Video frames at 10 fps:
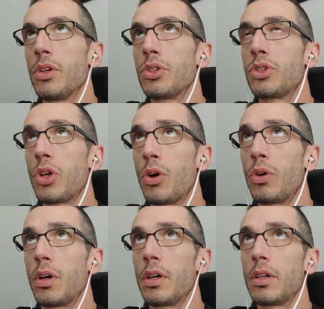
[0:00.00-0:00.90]

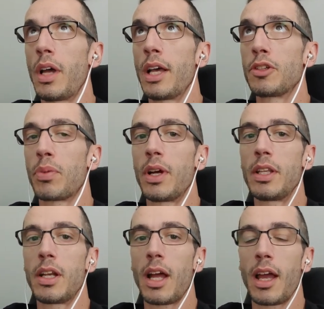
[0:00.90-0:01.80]
So as
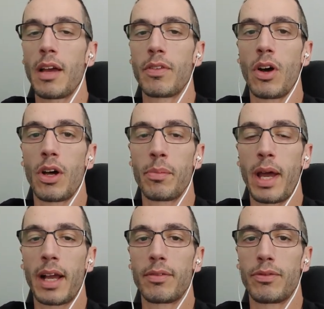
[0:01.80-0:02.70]
Brandon and I have gone
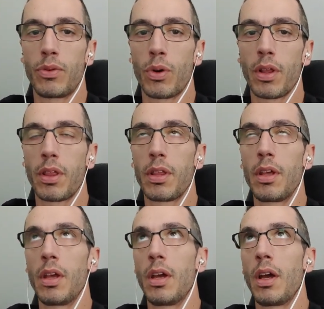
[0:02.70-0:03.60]
back and forth,
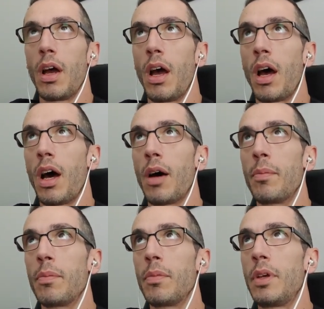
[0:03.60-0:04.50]

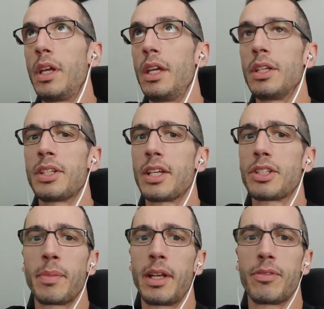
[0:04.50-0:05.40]
um, he is
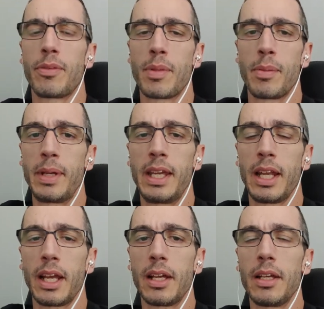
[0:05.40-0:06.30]
estimated from the
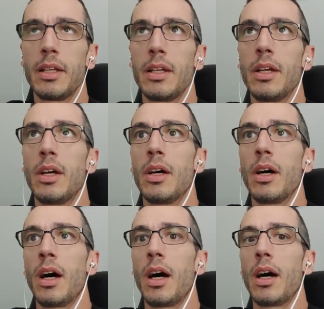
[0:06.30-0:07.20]
beginning
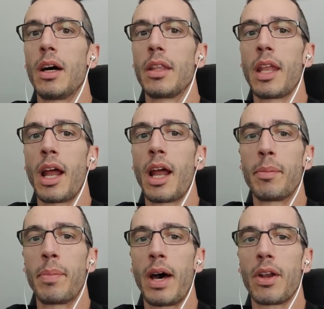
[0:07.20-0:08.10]
uh, that I'd be
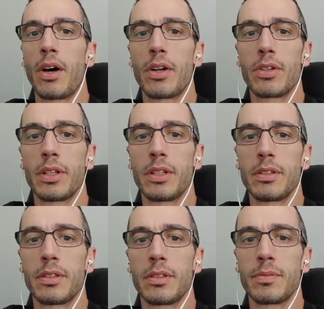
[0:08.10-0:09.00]
about
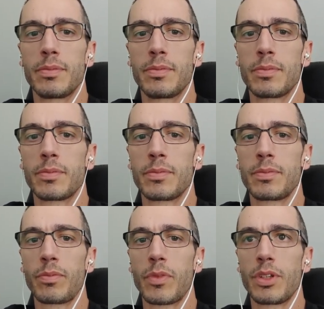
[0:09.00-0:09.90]

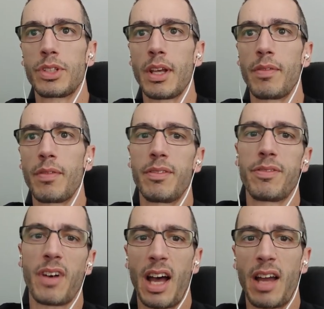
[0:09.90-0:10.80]

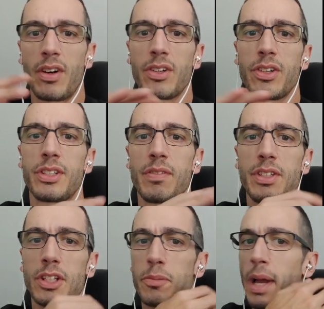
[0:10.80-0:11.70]
175,
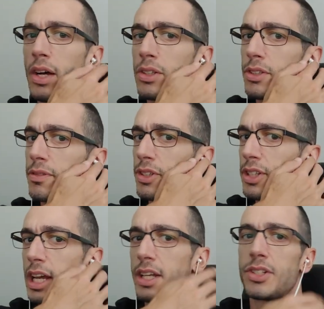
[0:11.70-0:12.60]
176 pounds for
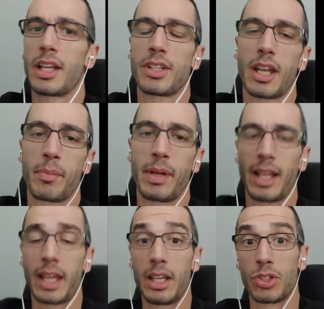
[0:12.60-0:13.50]
stage. That's kind of been
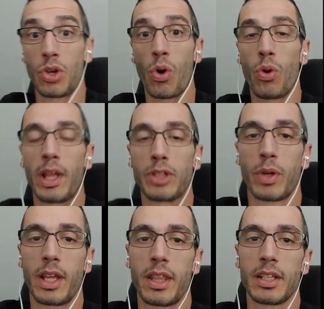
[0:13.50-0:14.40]
like his goal. That's where
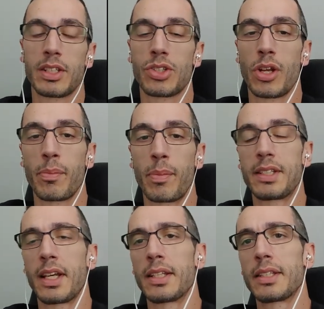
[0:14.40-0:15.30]
he thinks it's going to make
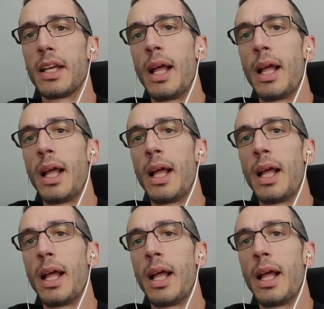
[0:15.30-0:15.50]
sense.